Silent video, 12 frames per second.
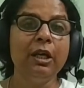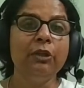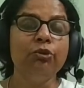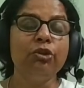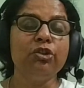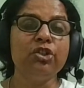
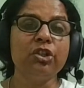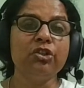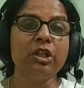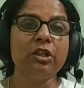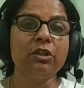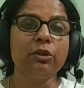to the church
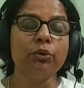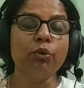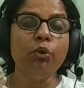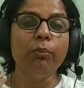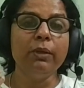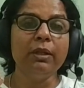at
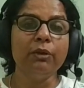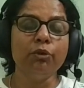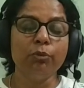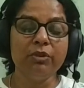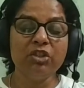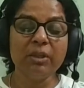rome in
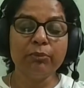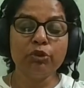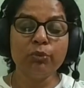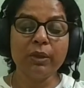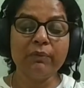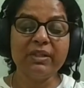romans chapter
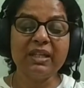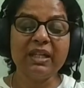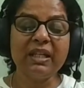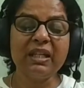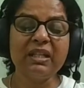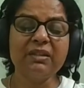12 verse
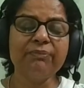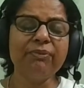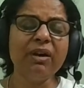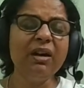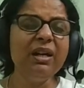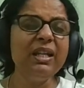18 as
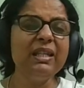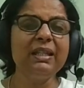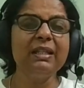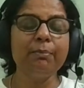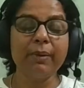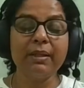far as it
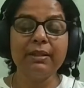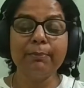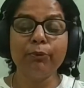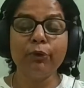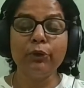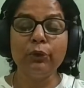depends
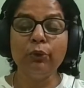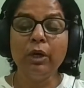upon you